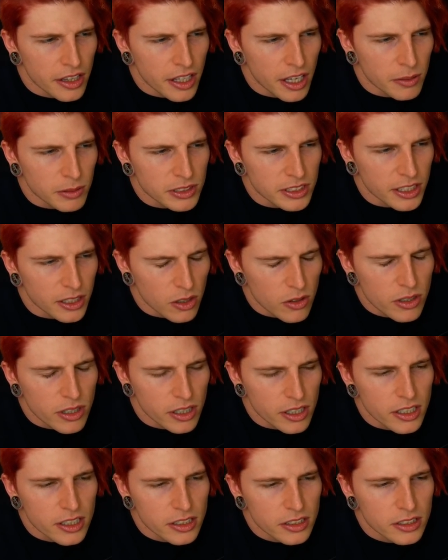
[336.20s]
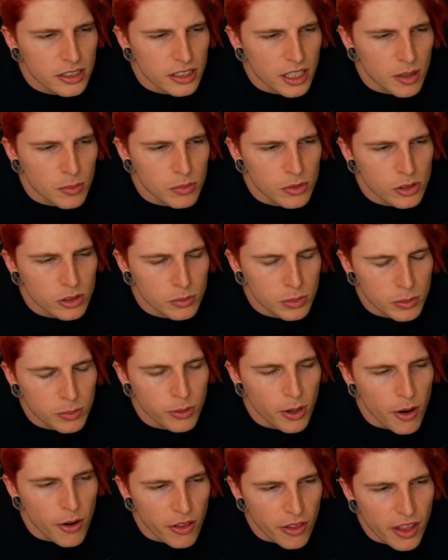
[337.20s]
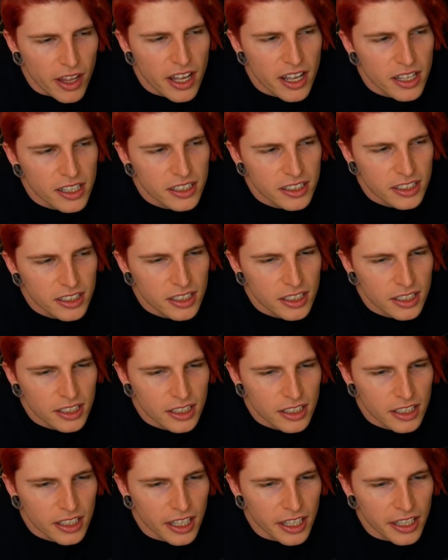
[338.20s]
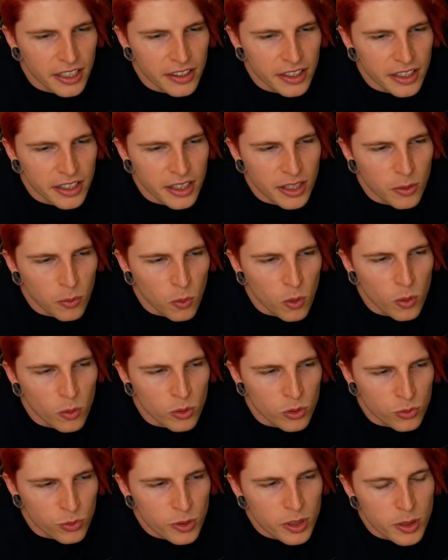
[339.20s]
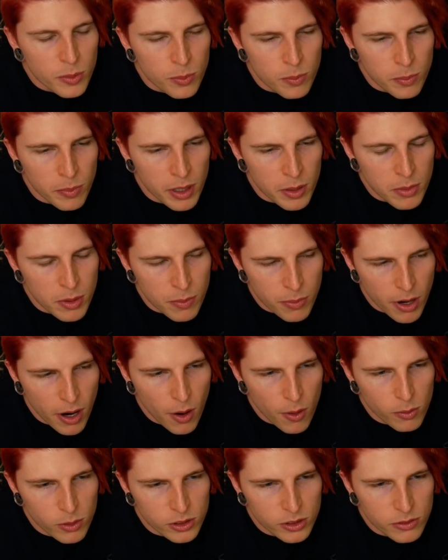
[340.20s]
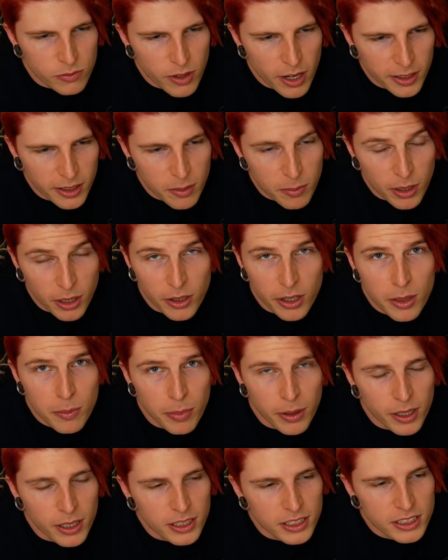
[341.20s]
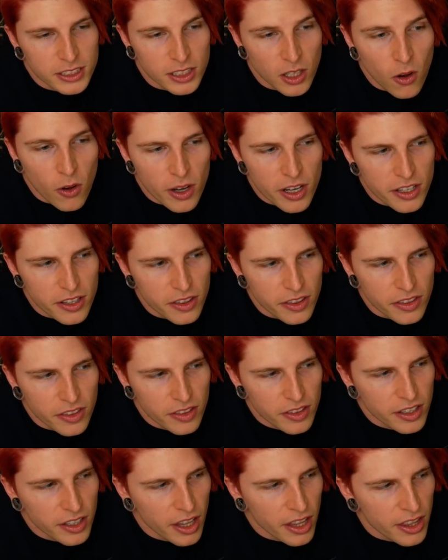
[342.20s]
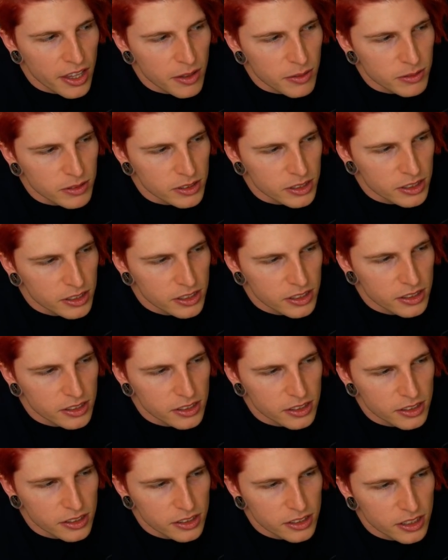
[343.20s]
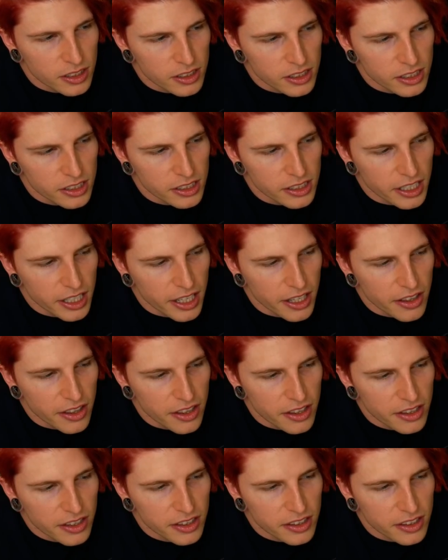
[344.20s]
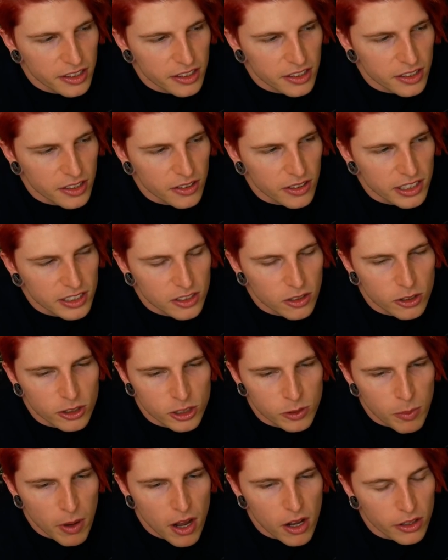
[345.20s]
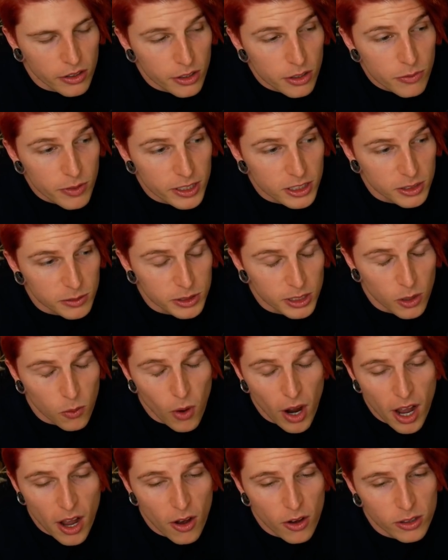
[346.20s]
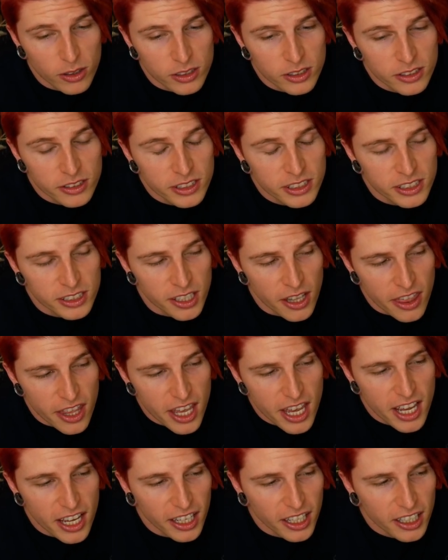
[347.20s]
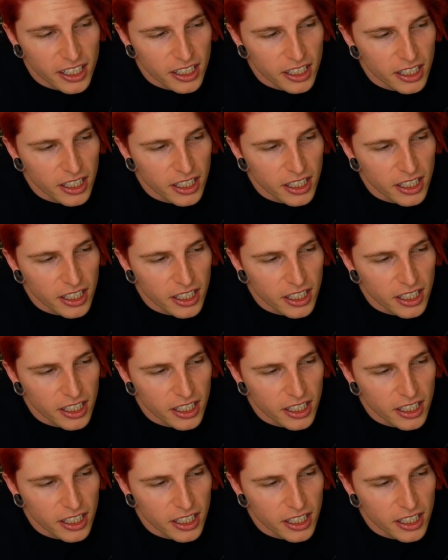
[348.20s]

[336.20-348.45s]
I was like, okay, I'm a little bit proud of that. And what was really made me proud was the fact that my grandparents saw it, and it was something that, you know, I saw a smile on their face. I was like, wow, you know, this is a thing.